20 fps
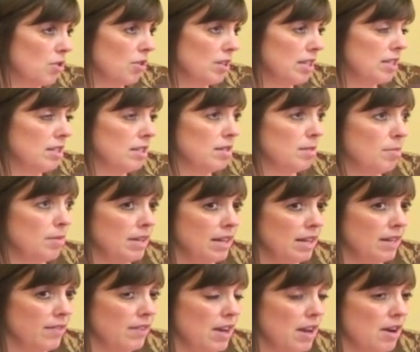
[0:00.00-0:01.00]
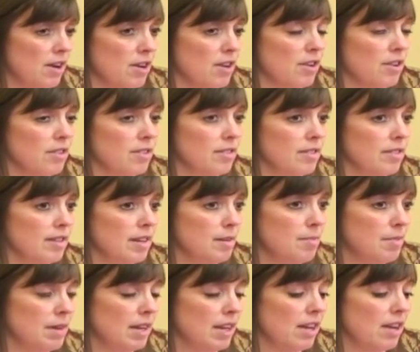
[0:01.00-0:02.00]
according to the plan of care
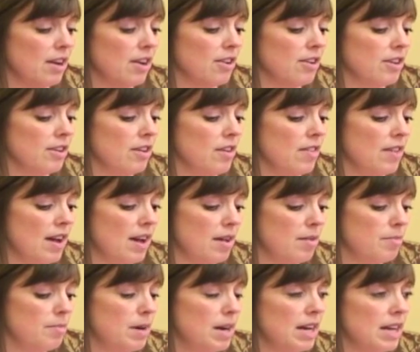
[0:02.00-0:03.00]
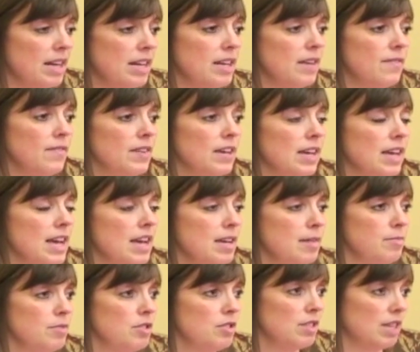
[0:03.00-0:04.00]
and Medicare and all that. But if it
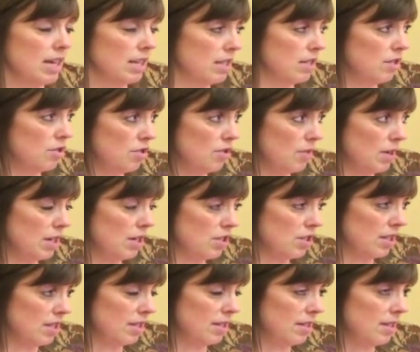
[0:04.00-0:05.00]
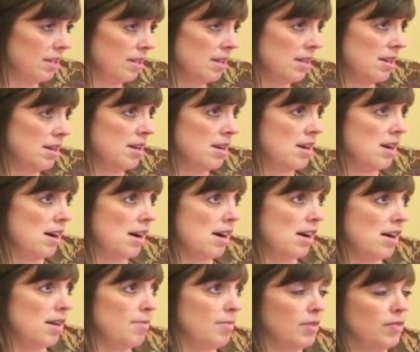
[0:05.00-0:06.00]
came to that situation,
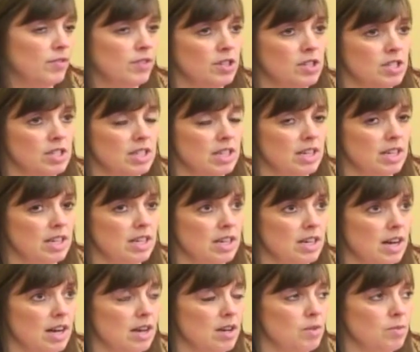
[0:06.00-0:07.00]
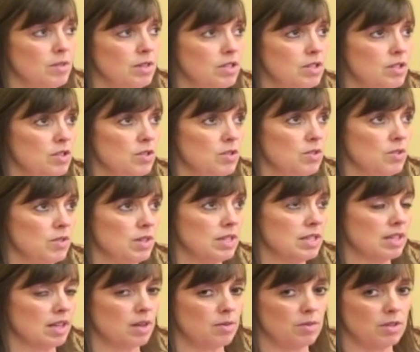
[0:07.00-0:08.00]
the first thing I would do
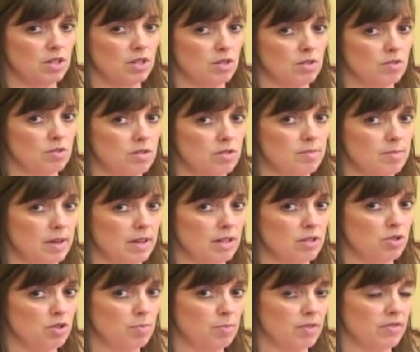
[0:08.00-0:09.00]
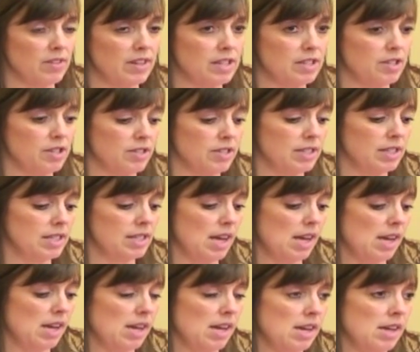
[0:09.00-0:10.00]
is I would go to my supervisor and
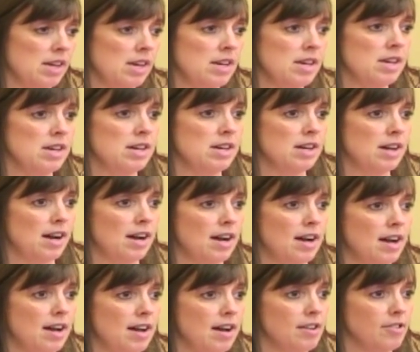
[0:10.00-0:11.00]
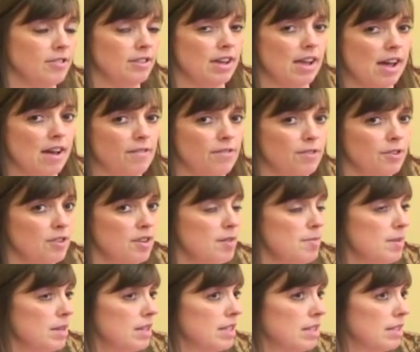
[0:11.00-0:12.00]
say, I only have
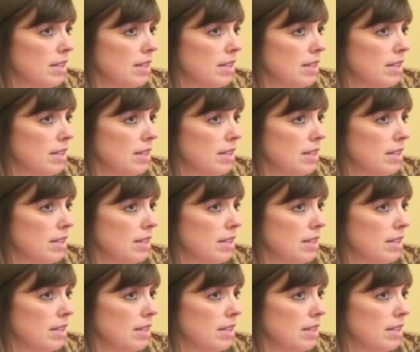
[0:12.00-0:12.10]
30